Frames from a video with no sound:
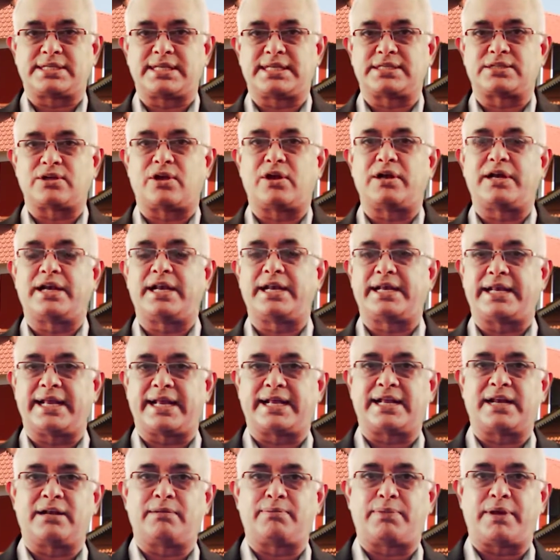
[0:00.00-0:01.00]
has already
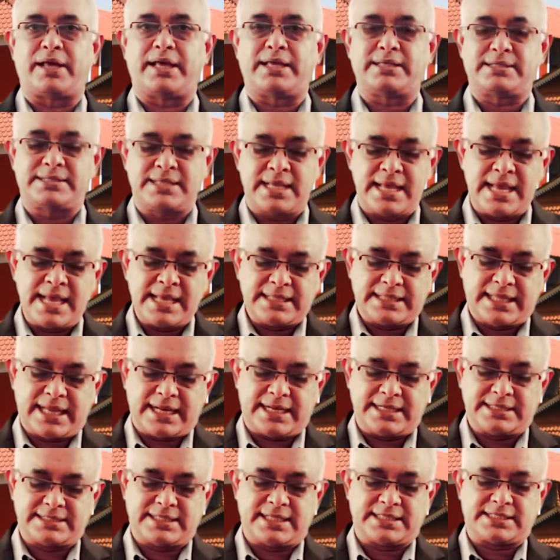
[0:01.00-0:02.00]
taken place, that
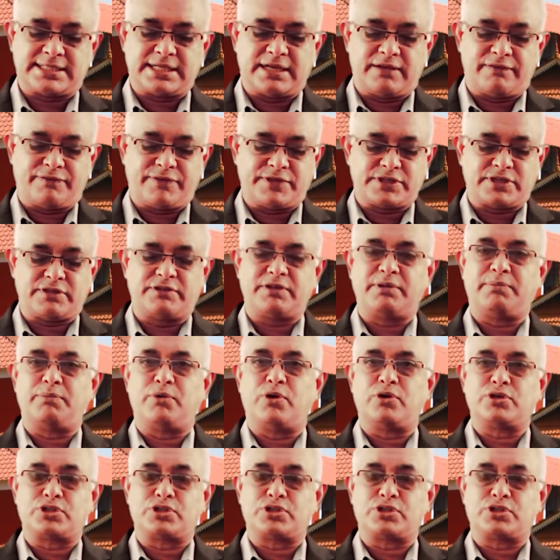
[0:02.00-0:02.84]
is the surface of the